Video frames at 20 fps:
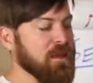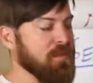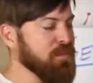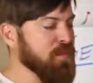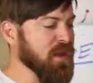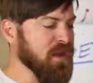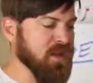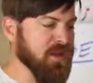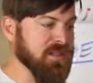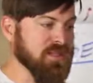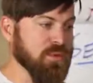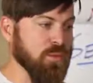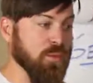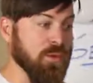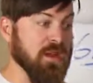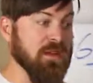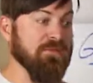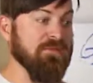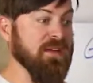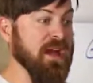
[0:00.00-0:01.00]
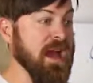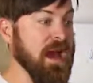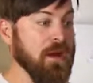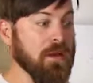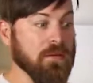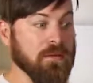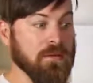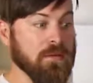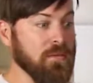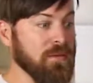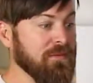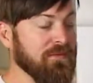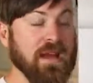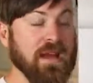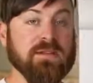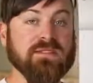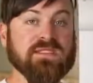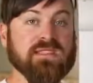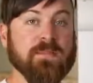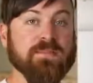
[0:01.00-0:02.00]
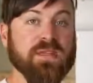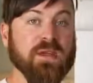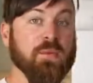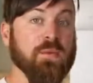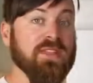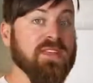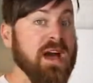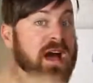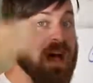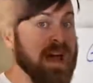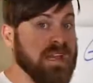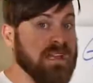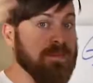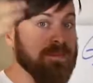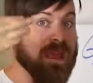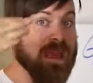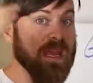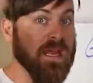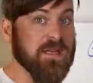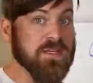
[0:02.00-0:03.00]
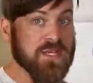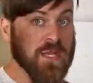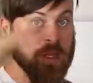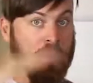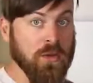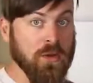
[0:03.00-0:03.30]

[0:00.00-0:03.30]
because we found something with high demand,